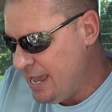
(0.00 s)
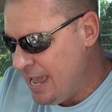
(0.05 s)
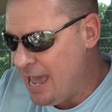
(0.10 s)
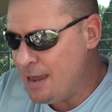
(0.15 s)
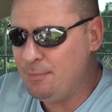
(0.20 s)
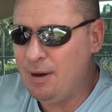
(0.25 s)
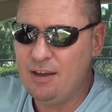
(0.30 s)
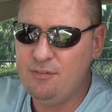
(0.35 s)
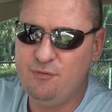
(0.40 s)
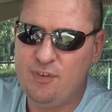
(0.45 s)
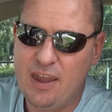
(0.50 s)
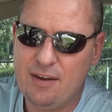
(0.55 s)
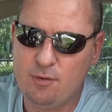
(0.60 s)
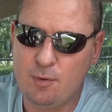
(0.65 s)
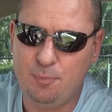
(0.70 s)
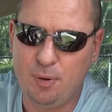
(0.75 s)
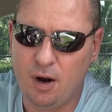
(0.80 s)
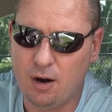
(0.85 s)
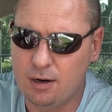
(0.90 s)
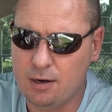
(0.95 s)
And my
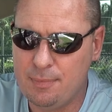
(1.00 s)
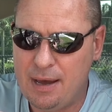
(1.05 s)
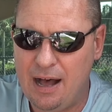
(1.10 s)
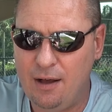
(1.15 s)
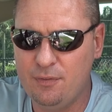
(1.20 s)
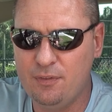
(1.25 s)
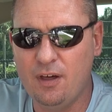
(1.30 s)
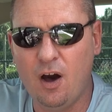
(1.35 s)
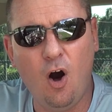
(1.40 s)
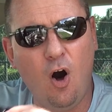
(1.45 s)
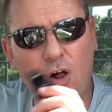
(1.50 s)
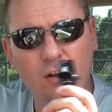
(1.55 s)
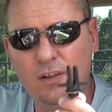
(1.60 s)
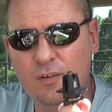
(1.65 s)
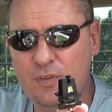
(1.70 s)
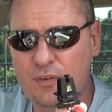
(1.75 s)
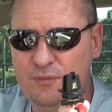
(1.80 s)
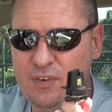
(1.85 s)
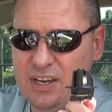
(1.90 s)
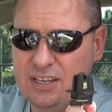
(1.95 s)
favorite part about all
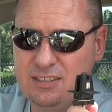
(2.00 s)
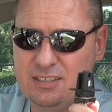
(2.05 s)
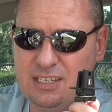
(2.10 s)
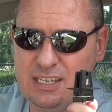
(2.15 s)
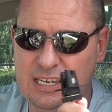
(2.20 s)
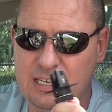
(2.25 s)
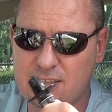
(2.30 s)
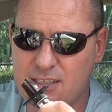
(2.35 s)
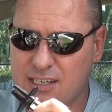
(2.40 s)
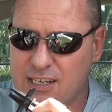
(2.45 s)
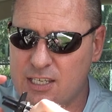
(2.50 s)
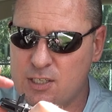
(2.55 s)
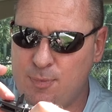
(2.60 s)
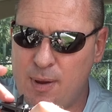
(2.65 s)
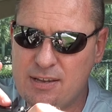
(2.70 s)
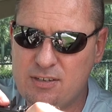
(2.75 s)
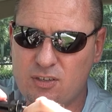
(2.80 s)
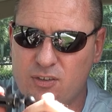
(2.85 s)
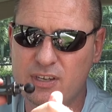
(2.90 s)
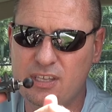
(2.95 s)
of the Vicseeds, and
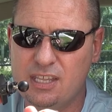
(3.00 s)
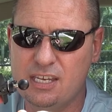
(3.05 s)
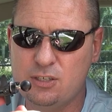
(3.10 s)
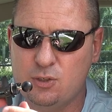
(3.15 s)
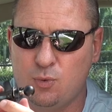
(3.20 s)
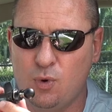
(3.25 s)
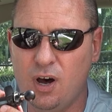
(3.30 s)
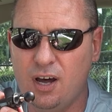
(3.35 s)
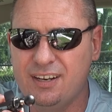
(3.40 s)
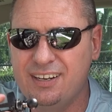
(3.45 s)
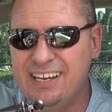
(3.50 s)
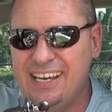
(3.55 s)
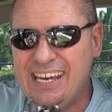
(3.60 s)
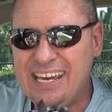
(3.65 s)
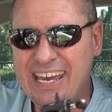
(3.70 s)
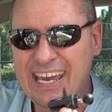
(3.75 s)
especially this one,